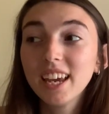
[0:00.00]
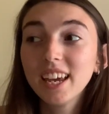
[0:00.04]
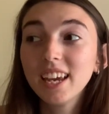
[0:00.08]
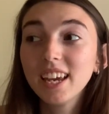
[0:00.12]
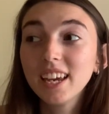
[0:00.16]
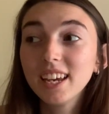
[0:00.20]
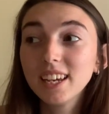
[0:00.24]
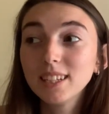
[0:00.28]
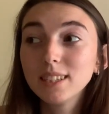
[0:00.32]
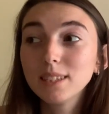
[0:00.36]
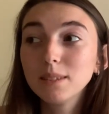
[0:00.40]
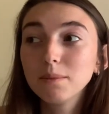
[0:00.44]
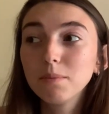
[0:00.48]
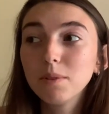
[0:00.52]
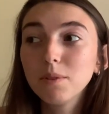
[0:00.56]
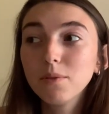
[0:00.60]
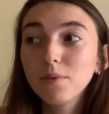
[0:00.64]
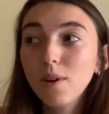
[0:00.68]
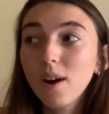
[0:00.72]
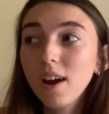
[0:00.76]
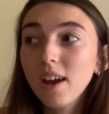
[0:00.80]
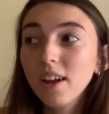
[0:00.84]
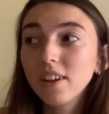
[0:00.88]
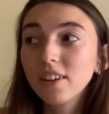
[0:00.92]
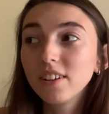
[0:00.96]
it's been
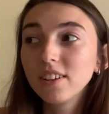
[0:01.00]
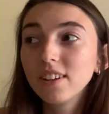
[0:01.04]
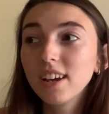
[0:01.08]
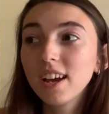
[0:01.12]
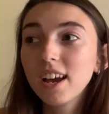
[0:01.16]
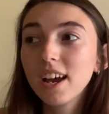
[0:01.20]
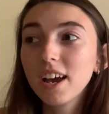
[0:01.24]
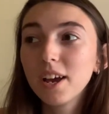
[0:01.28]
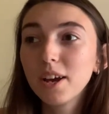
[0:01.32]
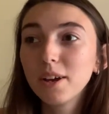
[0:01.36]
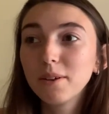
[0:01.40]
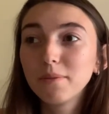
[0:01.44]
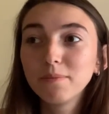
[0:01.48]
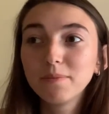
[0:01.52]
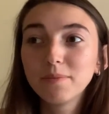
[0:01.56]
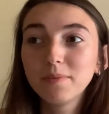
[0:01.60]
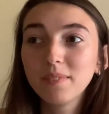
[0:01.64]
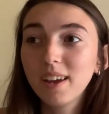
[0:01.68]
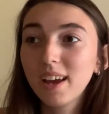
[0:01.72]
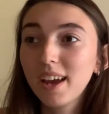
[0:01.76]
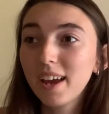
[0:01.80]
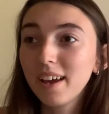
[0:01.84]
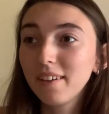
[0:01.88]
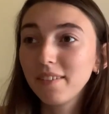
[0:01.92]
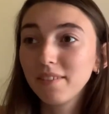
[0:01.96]
wild. Um,
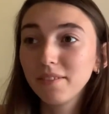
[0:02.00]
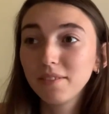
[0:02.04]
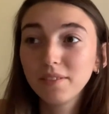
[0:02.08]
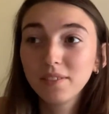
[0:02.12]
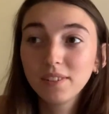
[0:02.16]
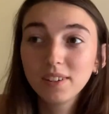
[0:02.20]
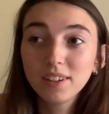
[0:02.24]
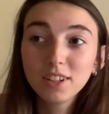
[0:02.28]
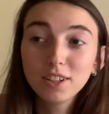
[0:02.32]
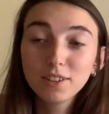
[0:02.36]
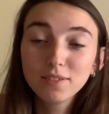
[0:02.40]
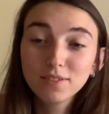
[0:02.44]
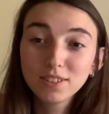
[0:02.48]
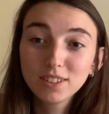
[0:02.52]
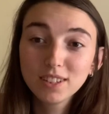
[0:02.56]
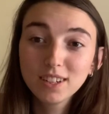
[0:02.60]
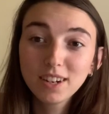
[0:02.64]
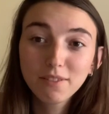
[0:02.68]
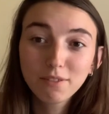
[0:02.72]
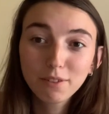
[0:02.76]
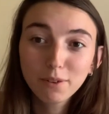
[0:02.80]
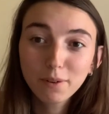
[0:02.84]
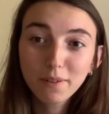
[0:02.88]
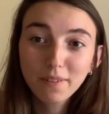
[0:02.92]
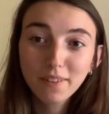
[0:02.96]
I've, you've seen
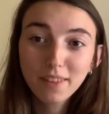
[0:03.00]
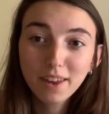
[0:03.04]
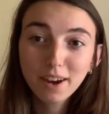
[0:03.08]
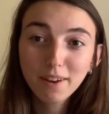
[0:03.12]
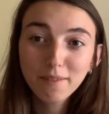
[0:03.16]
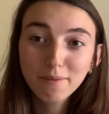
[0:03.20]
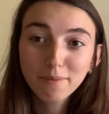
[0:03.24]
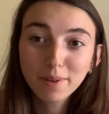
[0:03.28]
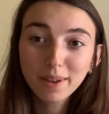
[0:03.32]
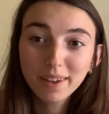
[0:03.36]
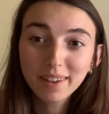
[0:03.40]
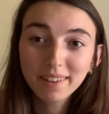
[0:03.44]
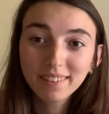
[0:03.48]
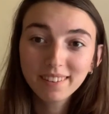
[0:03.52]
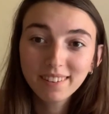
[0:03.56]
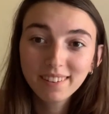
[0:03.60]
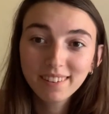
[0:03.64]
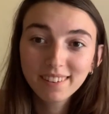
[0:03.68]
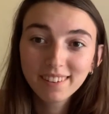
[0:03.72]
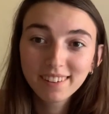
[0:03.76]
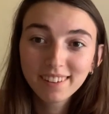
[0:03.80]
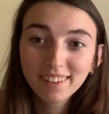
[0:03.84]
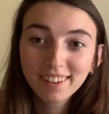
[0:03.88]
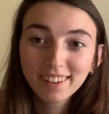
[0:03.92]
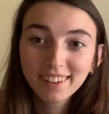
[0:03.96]
everywhere that I've been.
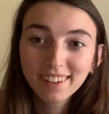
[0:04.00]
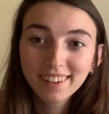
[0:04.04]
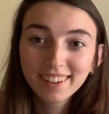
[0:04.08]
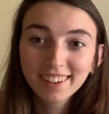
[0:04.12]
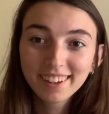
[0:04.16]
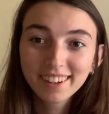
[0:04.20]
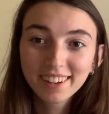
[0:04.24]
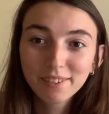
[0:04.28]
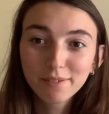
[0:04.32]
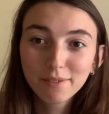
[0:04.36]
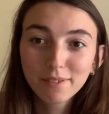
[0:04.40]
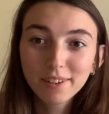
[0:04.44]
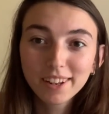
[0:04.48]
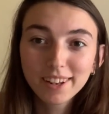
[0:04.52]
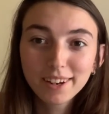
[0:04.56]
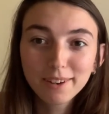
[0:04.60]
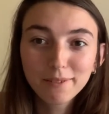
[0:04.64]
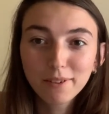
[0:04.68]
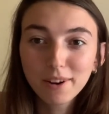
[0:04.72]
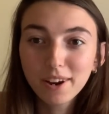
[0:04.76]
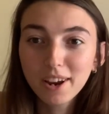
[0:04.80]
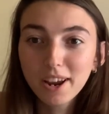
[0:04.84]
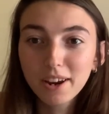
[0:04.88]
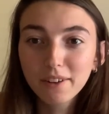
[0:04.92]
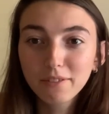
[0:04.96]
Well, anyway,
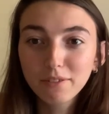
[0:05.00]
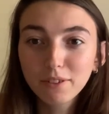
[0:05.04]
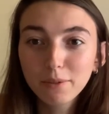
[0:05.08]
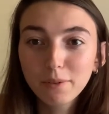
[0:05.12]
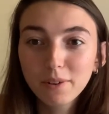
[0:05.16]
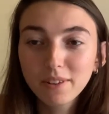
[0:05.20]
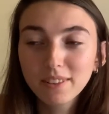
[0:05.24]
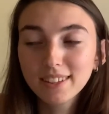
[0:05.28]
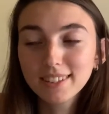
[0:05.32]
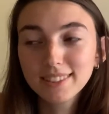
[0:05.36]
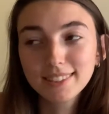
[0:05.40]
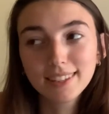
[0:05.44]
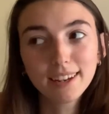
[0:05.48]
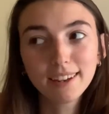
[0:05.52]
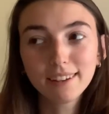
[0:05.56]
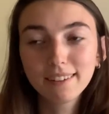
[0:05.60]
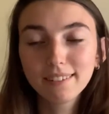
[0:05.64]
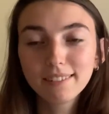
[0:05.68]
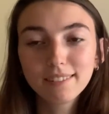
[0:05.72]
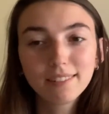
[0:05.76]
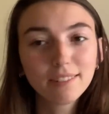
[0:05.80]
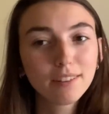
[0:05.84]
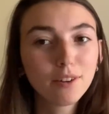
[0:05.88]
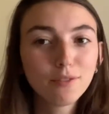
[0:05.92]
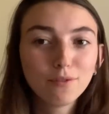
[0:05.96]
everywhere that's like
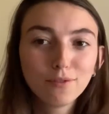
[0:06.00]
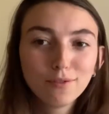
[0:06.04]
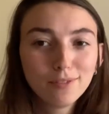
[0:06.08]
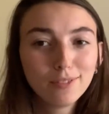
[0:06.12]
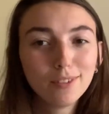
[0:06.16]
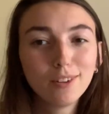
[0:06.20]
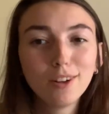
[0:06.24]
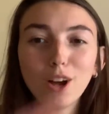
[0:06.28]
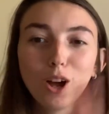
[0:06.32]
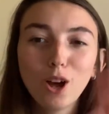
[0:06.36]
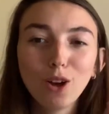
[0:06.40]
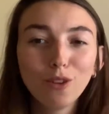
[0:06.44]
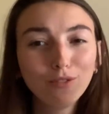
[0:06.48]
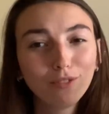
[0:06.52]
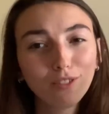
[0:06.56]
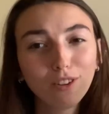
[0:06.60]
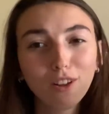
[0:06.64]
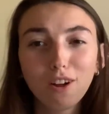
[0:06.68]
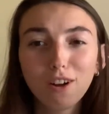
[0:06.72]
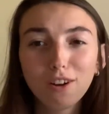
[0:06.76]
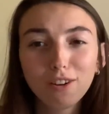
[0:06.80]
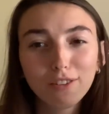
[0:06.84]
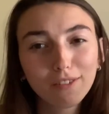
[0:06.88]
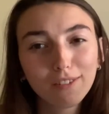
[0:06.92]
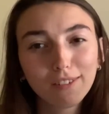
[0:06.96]
a, a
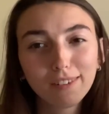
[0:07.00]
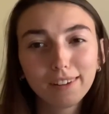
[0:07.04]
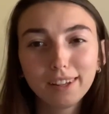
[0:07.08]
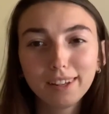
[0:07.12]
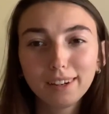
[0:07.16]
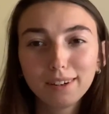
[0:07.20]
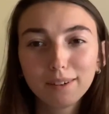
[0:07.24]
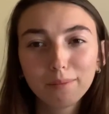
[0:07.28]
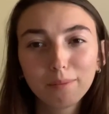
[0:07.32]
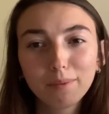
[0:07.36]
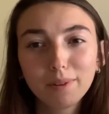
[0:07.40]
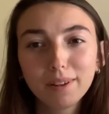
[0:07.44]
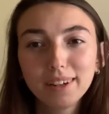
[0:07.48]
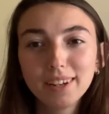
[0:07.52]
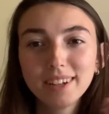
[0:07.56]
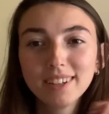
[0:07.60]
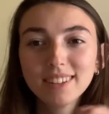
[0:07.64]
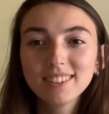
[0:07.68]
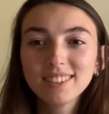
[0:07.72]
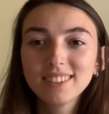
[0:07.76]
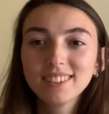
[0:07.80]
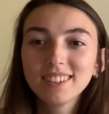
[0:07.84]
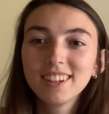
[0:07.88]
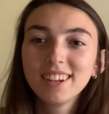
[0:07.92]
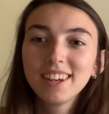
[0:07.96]
vlog related place
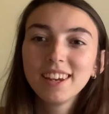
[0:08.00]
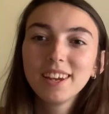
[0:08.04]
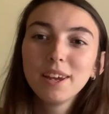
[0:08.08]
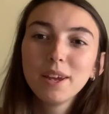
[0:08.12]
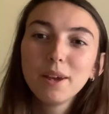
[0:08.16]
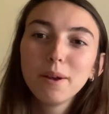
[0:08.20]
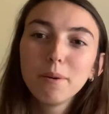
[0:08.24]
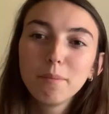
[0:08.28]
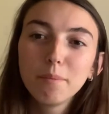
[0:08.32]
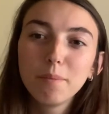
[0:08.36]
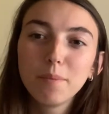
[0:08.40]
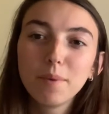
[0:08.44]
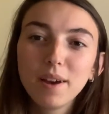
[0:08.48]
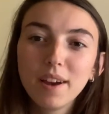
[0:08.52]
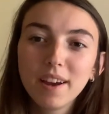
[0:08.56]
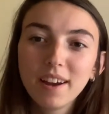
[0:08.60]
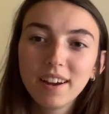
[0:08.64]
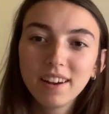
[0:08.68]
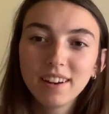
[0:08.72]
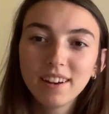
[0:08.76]
but